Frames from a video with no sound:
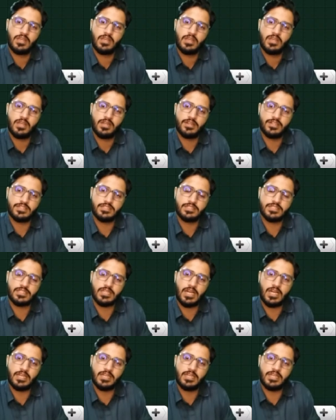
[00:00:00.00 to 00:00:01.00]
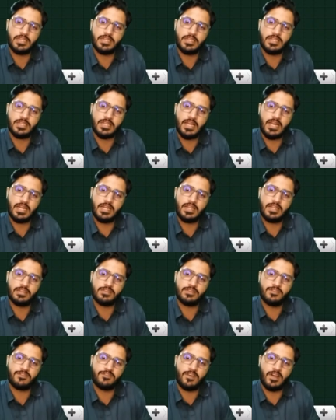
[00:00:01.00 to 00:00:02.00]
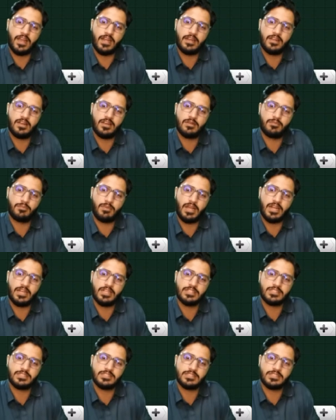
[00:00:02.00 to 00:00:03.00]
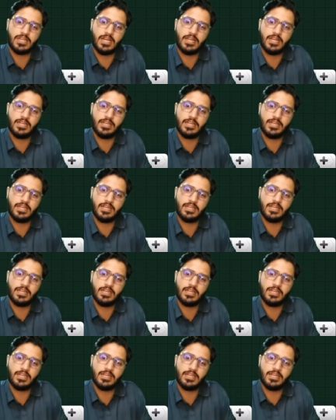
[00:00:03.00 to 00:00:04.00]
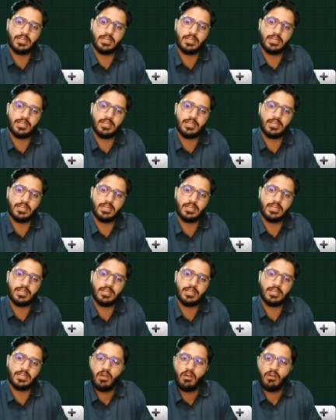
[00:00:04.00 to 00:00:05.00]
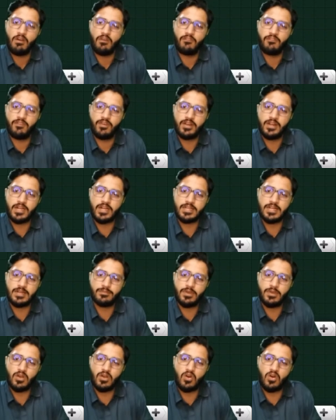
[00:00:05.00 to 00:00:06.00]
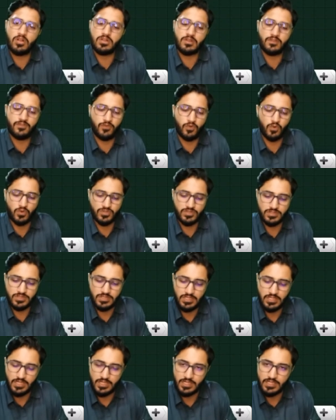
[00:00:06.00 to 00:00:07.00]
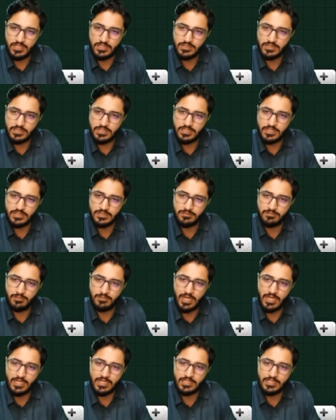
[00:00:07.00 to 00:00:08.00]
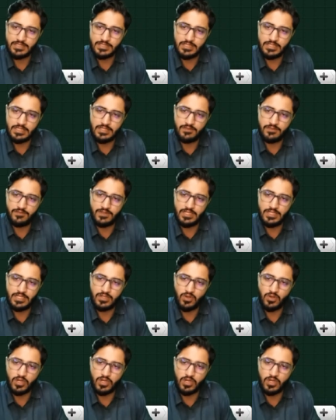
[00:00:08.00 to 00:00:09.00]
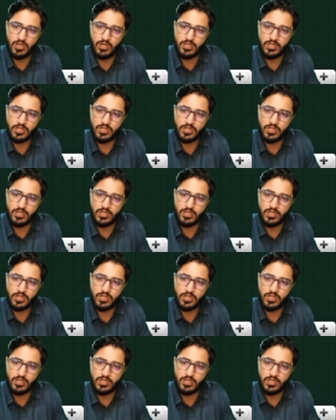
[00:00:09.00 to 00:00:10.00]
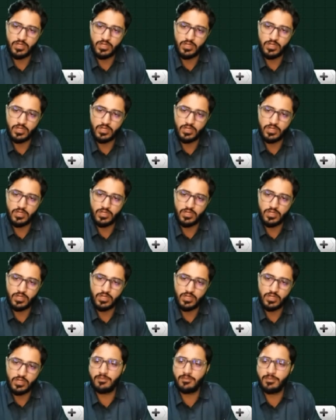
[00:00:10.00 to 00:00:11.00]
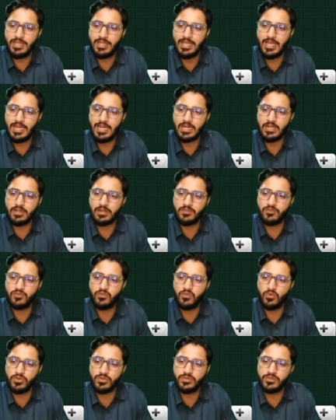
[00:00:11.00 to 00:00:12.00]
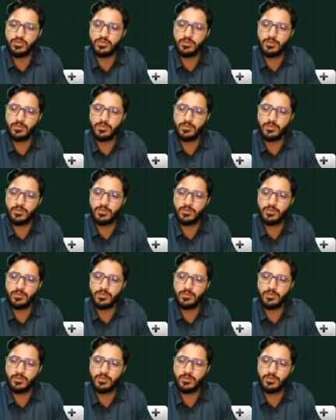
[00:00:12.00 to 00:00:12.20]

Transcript: It is kinetic energy final minus kinetic energy initial. Work done by all the forces here is, it is minus EV naught. Do you know why? Work done by electric force.